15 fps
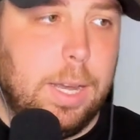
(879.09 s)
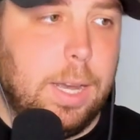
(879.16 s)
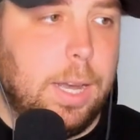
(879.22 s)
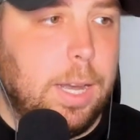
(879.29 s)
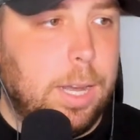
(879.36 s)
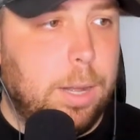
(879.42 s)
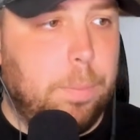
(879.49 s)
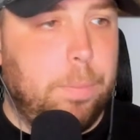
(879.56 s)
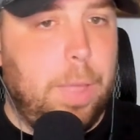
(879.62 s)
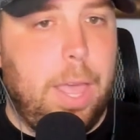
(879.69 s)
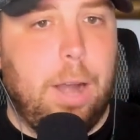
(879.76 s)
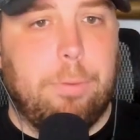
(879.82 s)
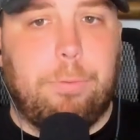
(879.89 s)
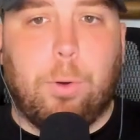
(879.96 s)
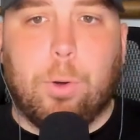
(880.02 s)

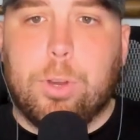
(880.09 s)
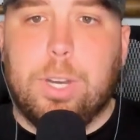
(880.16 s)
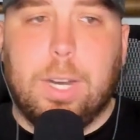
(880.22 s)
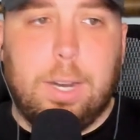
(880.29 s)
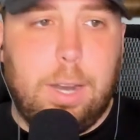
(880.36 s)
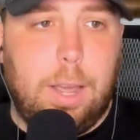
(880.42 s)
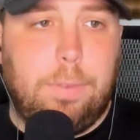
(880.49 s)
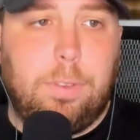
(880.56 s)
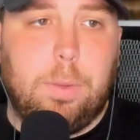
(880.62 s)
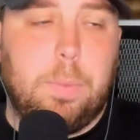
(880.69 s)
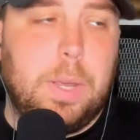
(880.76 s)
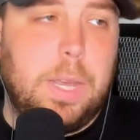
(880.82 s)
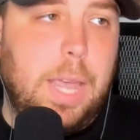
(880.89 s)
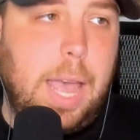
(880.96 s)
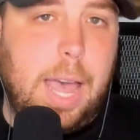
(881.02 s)
And I'm fortunate enough to
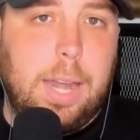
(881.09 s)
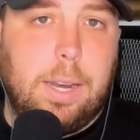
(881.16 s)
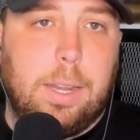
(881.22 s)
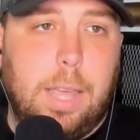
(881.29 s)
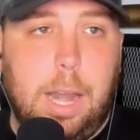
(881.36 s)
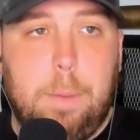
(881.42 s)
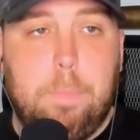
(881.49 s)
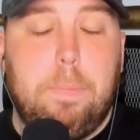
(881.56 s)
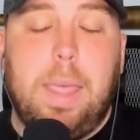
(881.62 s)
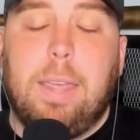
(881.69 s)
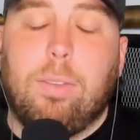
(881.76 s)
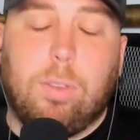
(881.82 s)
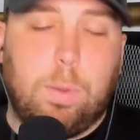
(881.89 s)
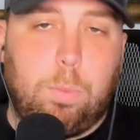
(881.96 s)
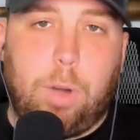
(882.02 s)
be at an
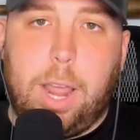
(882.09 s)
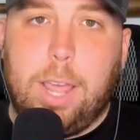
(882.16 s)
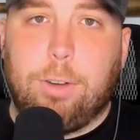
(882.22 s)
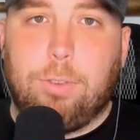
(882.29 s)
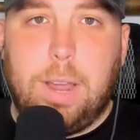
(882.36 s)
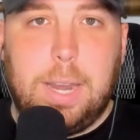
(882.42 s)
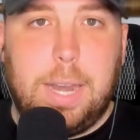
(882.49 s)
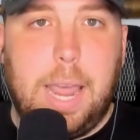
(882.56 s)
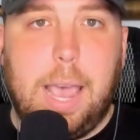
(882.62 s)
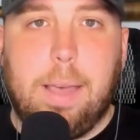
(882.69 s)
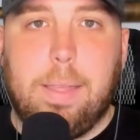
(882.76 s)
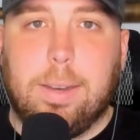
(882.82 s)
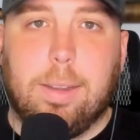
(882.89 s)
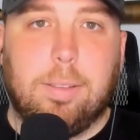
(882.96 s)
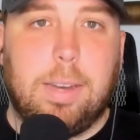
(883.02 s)
amazing brand right now
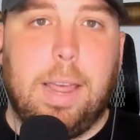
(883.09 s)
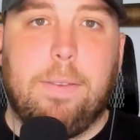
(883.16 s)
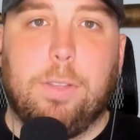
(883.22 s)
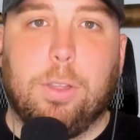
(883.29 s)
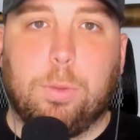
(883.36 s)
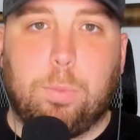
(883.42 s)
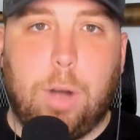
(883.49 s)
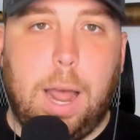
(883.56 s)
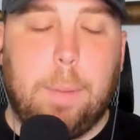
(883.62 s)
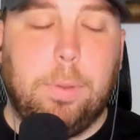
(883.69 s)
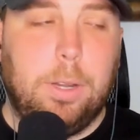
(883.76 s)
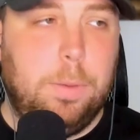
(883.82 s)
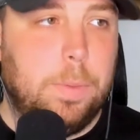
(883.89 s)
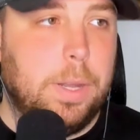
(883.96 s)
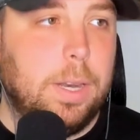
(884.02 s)
that doesn't have this
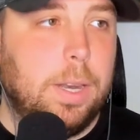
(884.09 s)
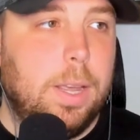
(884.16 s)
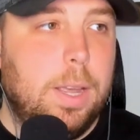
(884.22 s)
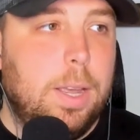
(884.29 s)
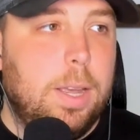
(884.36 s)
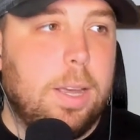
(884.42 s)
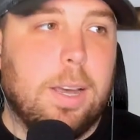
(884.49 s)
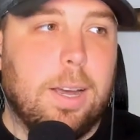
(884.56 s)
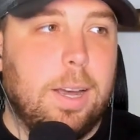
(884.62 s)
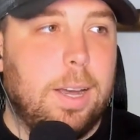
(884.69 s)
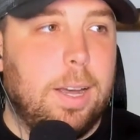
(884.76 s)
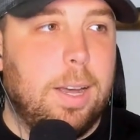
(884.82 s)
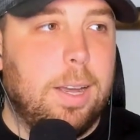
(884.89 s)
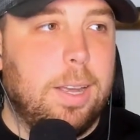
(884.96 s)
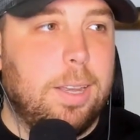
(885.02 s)
problem, and
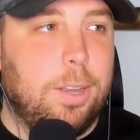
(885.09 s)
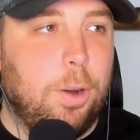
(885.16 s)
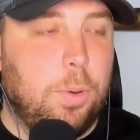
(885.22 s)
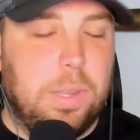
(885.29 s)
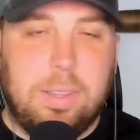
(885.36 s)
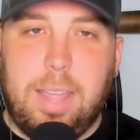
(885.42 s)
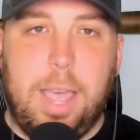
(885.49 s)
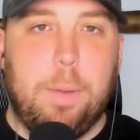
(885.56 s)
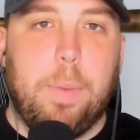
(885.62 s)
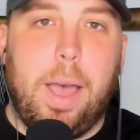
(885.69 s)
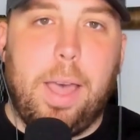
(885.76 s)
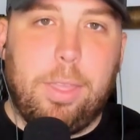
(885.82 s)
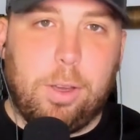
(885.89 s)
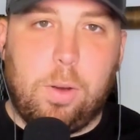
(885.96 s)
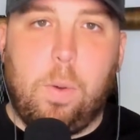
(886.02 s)
We stand
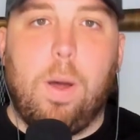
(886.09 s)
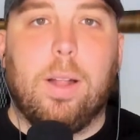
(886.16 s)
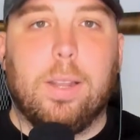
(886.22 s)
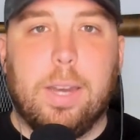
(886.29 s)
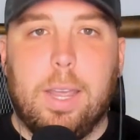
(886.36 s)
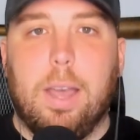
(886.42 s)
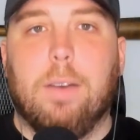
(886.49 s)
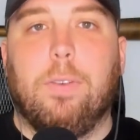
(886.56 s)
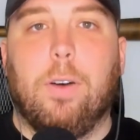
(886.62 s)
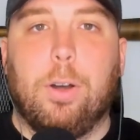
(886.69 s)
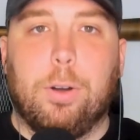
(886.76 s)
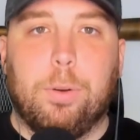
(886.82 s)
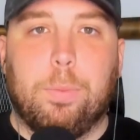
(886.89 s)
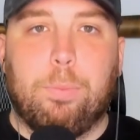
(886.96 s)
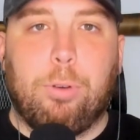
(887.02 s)
by the quality of
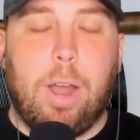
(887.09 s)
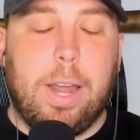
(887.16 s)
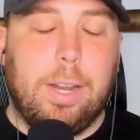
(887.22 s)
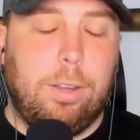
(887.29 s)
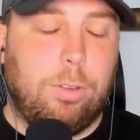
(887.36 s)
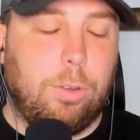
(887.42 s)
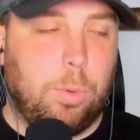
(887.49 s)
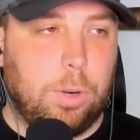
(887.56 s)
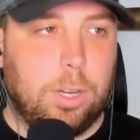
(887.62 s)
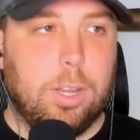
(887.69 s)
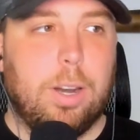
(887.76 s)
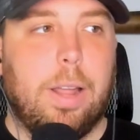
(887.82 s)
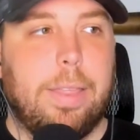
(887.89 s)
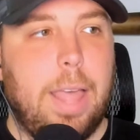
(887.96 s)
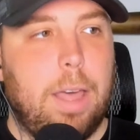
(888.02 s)
our product, so we're
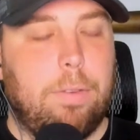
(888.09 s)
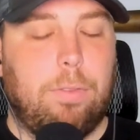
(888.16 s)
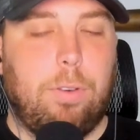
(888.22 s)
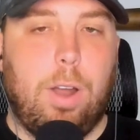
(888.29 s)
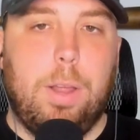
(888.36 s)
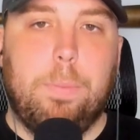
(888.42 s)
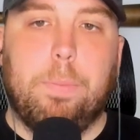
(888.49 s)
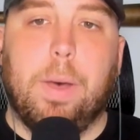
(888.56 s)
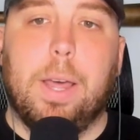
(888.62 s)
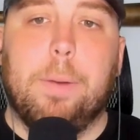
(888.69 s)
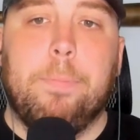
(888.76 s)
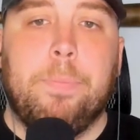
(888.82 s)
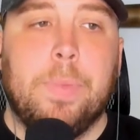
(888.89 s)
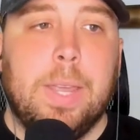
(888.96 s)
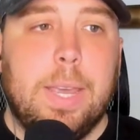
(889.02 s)
good on that front.
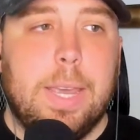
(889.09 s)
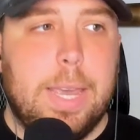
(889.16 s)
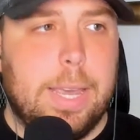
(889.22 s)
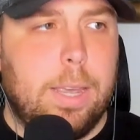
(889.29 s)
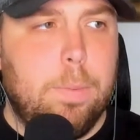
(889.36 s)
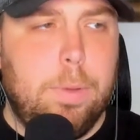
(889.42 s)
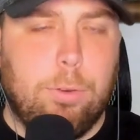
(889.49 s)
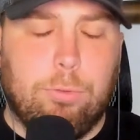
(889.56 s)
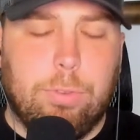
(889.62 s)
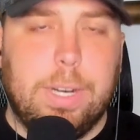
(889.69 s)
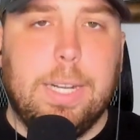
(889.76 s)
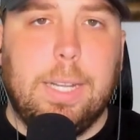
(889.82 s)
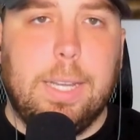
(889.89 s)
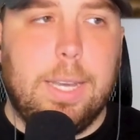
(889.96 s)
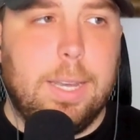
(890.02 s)
But it can be
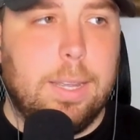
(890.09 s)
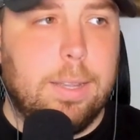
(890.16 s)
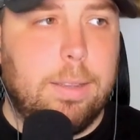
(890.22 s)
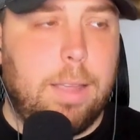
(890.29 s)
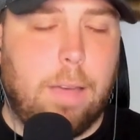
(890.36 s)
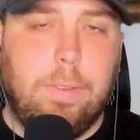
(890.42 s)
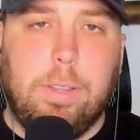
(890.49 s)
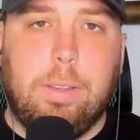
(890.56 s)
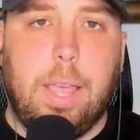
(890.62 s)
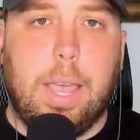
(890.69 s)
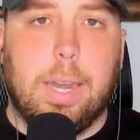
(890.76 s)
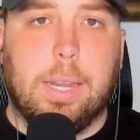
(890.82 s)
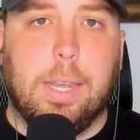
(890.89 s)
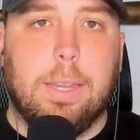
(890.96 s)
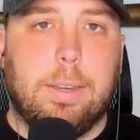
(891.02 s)
really
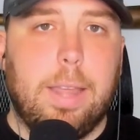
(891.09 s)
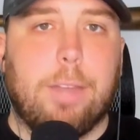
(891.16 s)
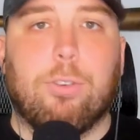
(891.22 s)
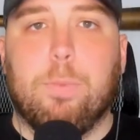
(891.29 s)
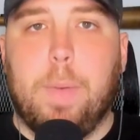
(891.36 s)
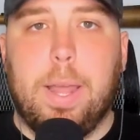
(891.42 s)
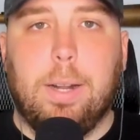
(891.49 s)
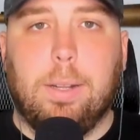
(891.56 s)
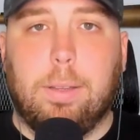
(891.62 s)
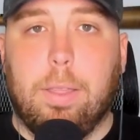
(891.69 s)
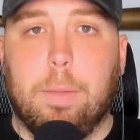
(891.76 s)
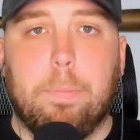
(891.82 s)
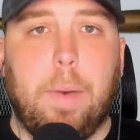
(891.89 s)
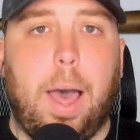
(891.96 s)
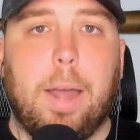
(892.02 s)
devastating and detrimental to
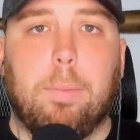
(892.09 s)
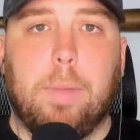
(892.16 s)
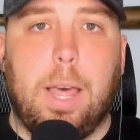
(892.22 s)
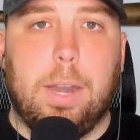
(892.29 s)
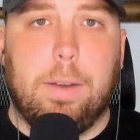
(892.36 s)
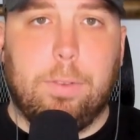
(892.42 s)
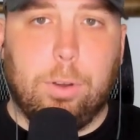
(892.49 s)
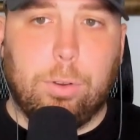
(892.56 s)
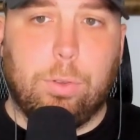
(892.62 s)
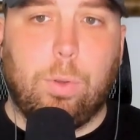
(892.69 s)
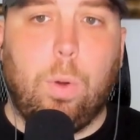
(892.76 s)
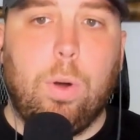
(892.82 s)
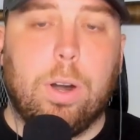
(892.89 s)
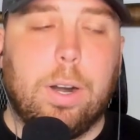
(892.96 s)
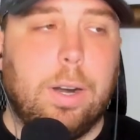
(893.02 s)
the bottom line of your
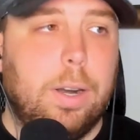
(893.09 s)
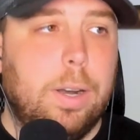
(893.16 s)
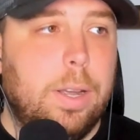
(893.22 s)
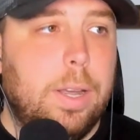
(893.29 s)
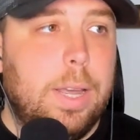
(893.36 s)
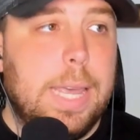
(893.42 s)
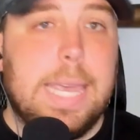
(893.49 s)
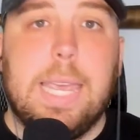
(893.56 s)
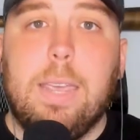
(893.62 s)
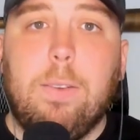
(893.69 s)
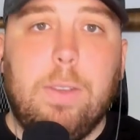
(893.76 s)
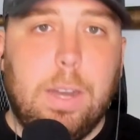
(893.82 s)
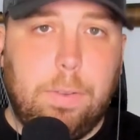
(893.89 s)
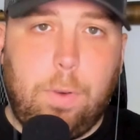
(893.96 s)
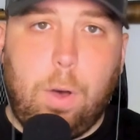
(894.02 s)
store,
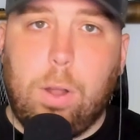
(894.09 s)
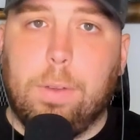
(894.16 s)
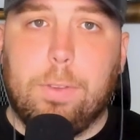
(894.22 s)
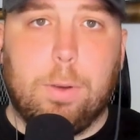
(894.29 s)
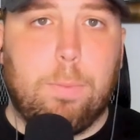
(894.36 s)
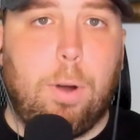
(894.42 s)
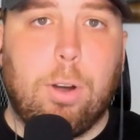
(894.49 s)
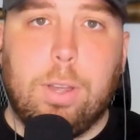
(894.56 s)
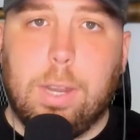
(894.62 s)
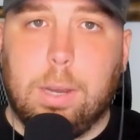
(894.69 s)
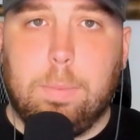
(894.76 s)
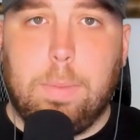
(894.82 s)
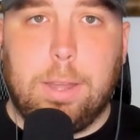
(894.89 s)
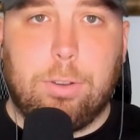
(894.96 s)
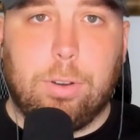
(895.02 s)
even if all of your
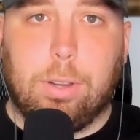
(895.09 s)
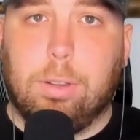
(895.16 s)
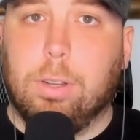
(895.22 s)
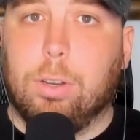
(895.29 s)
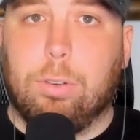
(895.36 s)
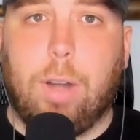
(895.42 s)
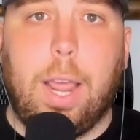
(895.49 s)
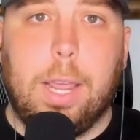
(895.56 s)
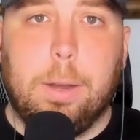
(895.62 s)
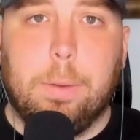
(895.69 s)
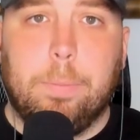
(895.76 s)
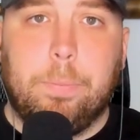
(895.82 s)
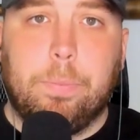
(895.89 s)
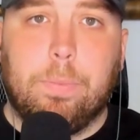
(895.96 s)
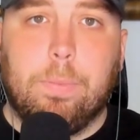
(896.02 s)
marketing metrics look great.
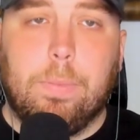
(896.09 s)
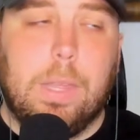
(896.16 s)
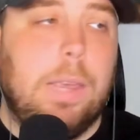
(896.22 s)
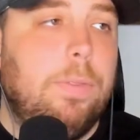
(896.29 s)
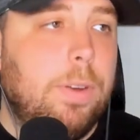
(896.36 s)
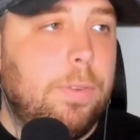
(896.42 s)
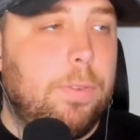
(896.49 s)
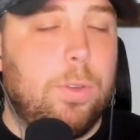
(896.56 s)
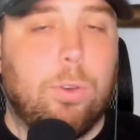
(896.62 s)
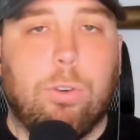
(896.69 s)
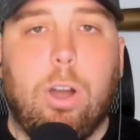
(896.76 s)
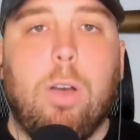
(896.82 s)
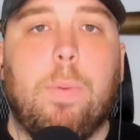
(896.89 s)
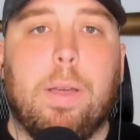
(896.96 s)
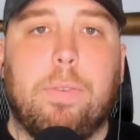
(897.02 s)
Even if you
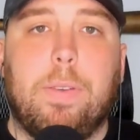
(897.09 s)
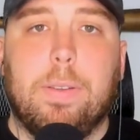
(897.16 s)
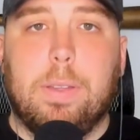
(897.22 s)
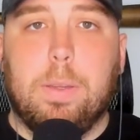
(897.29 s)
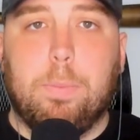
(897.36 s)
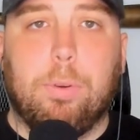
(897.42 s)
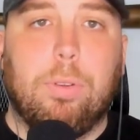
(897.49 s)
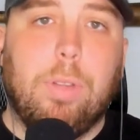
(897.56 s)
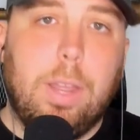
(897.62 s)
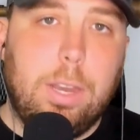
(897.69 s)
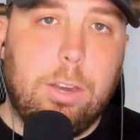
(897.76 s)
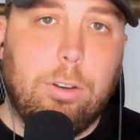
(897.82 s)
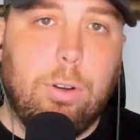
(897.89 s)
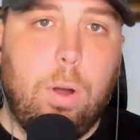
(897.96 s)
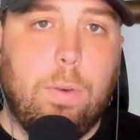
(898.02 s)
grow by 50%
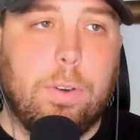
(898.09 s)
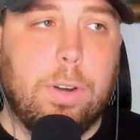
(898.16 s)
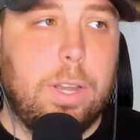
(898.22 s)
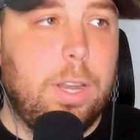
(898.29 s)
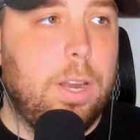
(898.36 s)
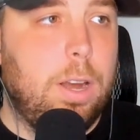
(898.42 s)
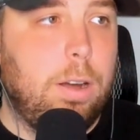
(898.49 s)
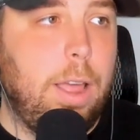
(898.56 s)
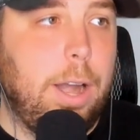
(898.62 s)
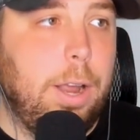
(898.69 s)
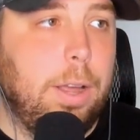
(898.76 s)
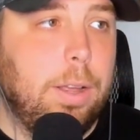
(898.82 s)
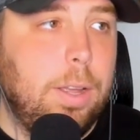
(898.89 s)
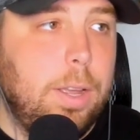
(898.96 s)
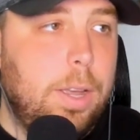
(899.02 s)
year over year at
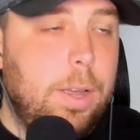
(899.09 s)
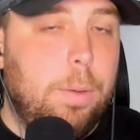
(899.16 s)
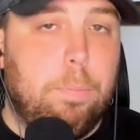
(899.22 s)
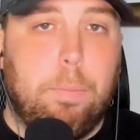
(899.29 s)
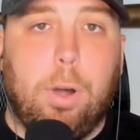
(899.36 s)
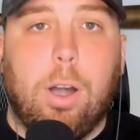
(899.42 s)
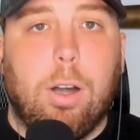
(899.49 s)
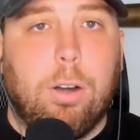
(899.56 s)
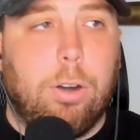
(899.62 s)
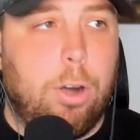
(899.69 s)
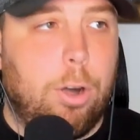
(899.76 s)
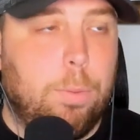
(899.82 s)
a MER or